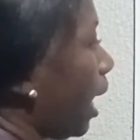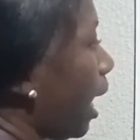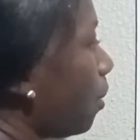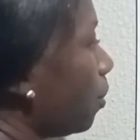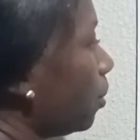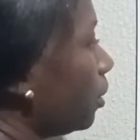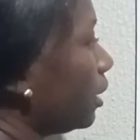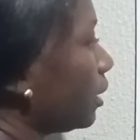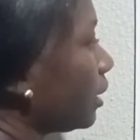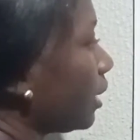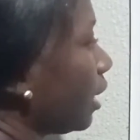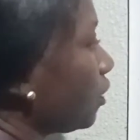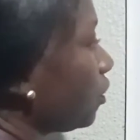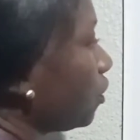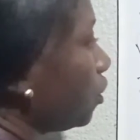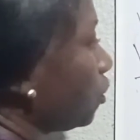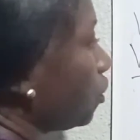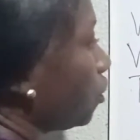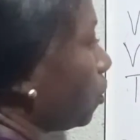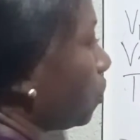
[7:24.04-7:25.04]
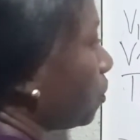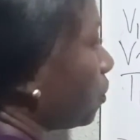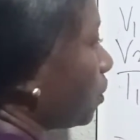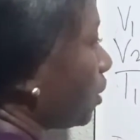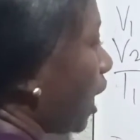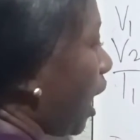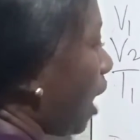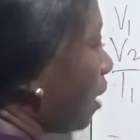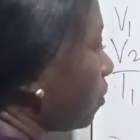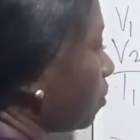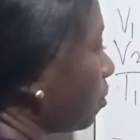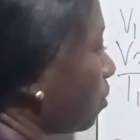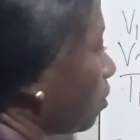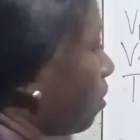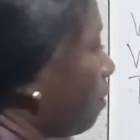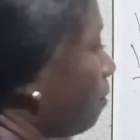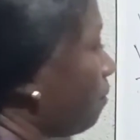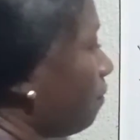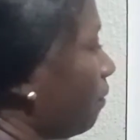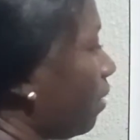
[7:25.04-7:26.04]
I will later teach us how to
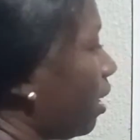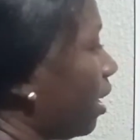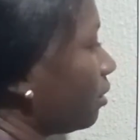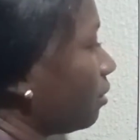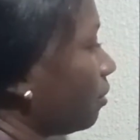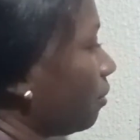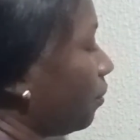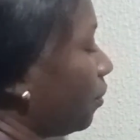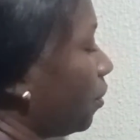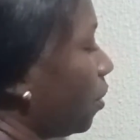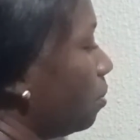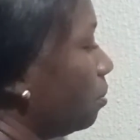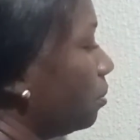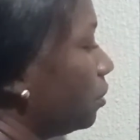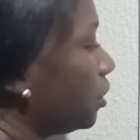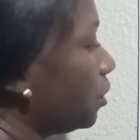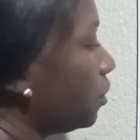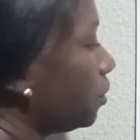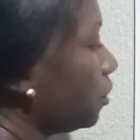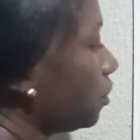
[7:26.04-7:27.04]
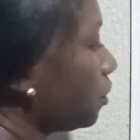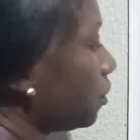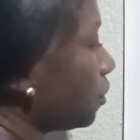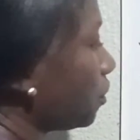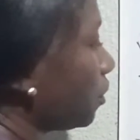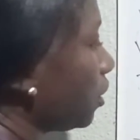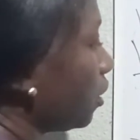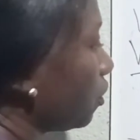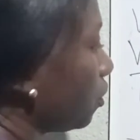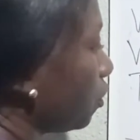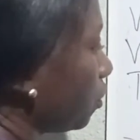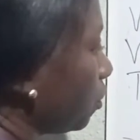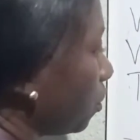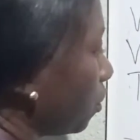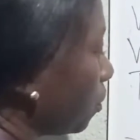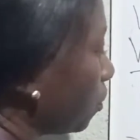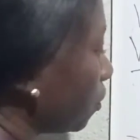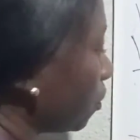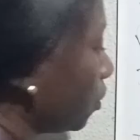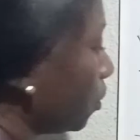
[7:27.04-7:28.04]
convert from degrees
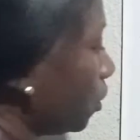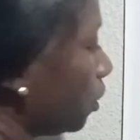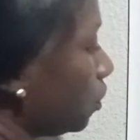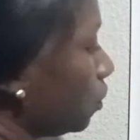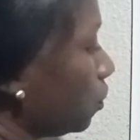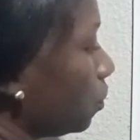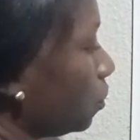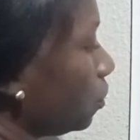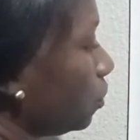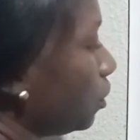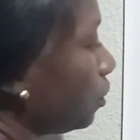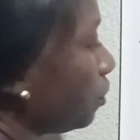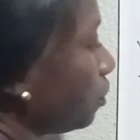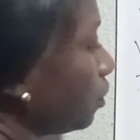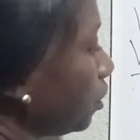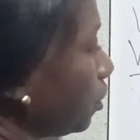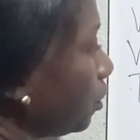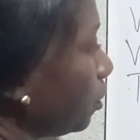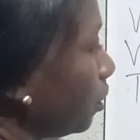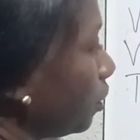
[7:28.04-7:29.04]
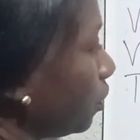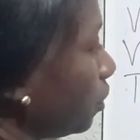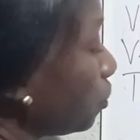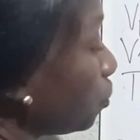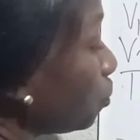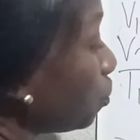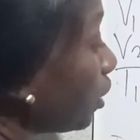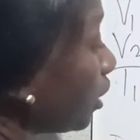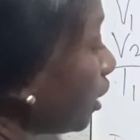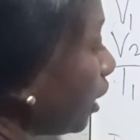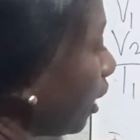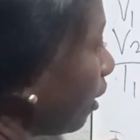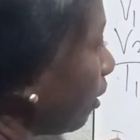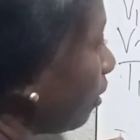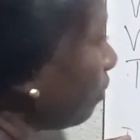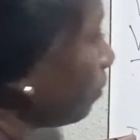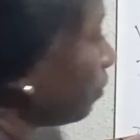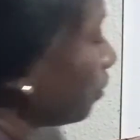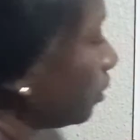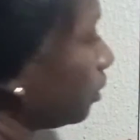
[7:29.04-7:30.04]
Celsius to
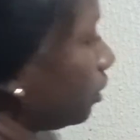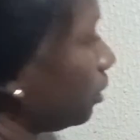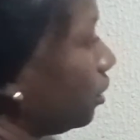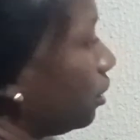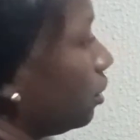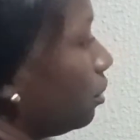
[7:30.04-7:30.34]
Kelvin,